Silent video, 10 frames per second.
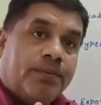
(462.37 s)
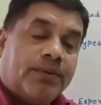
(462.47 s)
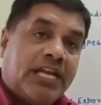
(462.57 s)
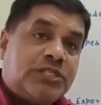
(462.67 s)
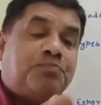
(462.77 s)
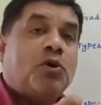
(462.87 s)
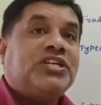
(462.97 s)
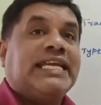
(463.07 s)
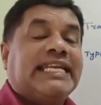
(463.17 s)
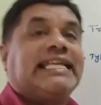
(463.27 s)

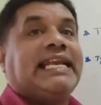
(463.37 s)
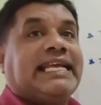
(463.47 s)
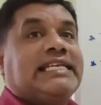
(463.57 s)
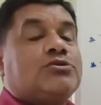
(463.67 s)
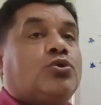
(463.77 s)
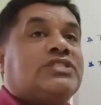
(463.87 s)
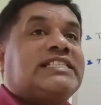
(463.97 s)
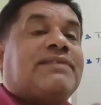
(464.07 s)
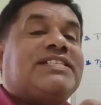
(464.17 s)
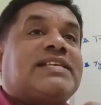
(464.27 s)
export increase, goods and
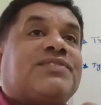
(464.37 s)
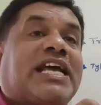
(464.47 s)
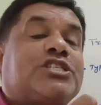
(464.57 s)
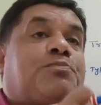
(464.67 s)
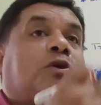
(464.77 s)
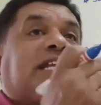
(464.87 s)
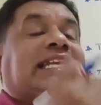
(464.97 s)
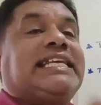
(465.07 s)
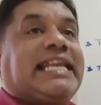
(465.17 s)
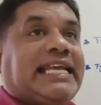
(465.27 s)
services of the export
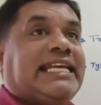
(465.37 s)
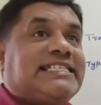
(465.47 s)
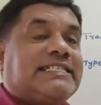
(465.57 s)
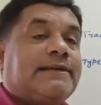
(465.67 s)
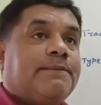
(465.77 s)
increase